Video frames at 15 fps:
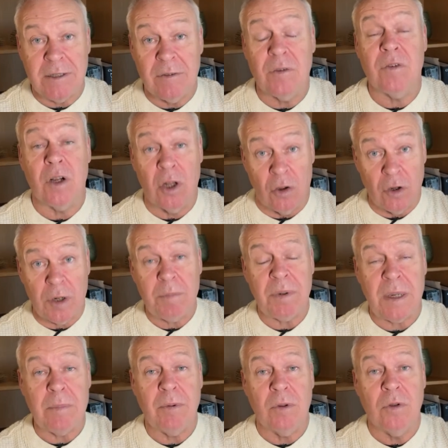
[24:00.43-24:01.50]
of a lot of
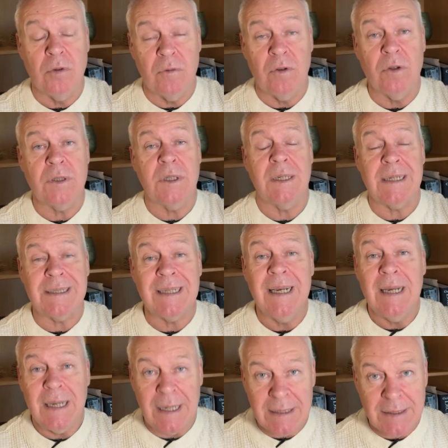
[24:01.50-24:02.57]
people who've looked at this
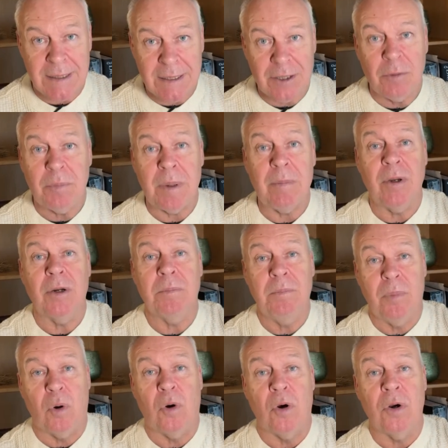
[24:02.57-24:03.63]
is that some people are
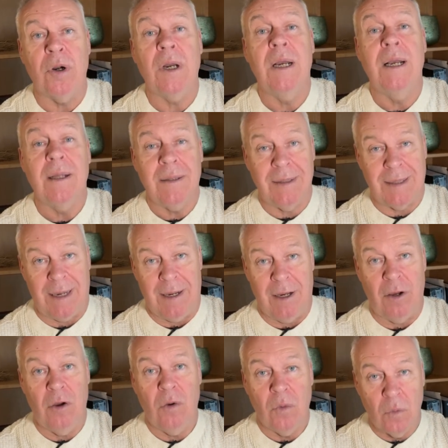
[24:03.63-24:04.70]
born that
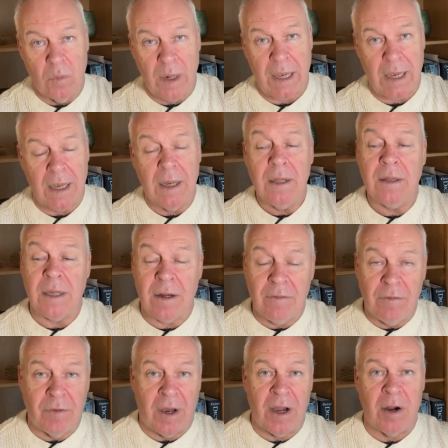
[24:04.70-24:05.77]
way. The
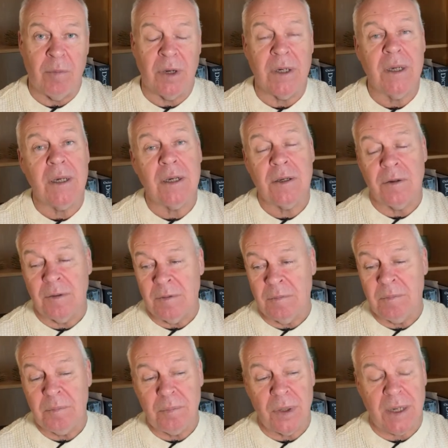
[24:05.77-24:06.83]
environment can
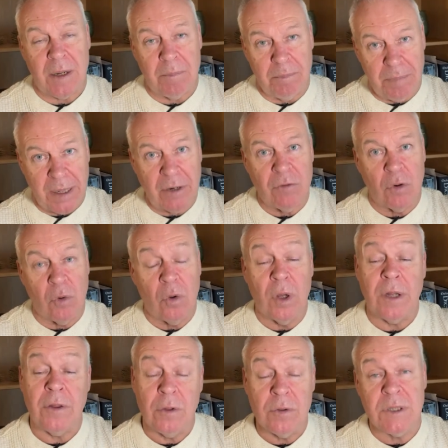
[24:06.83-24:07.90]
play a big role,
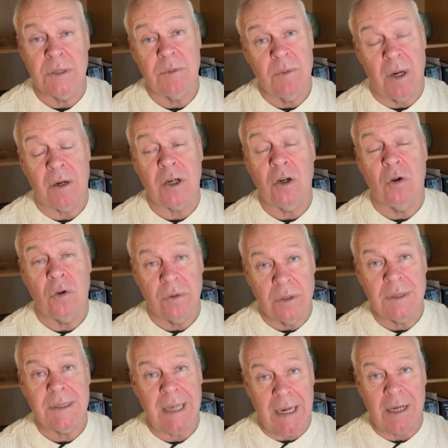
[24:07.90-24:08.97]
and those are called
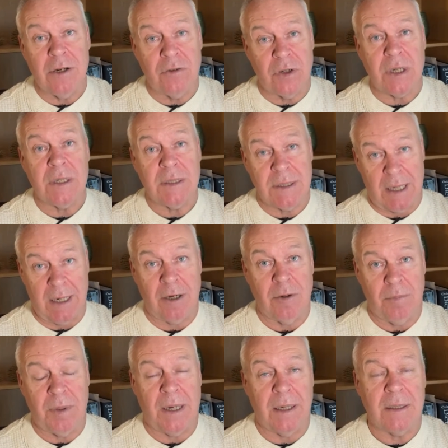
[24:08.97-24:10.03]
secondary
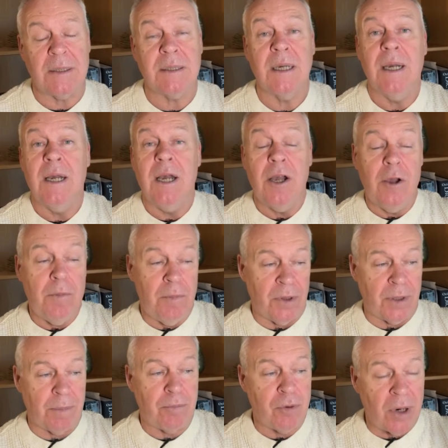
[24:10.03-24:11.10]
psychopaths. But
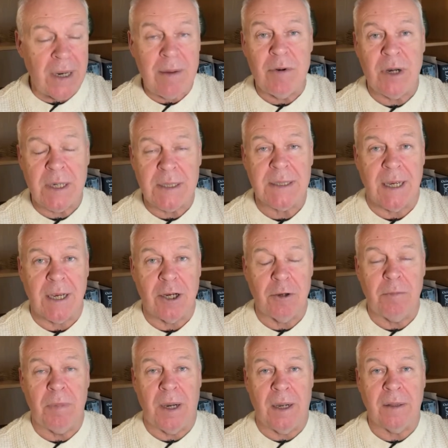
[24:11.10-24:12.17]
the primary
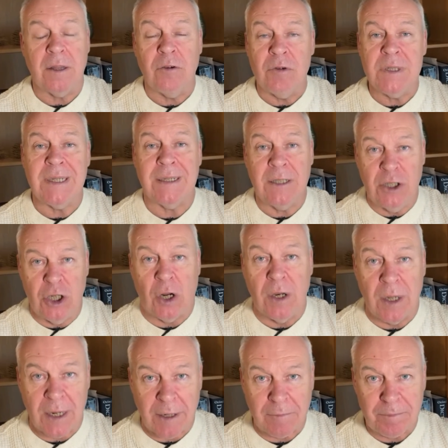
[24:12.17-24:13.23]
psychopath, there is a
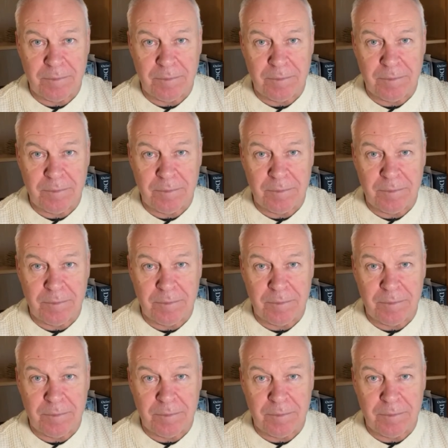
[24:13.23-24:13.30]
dulling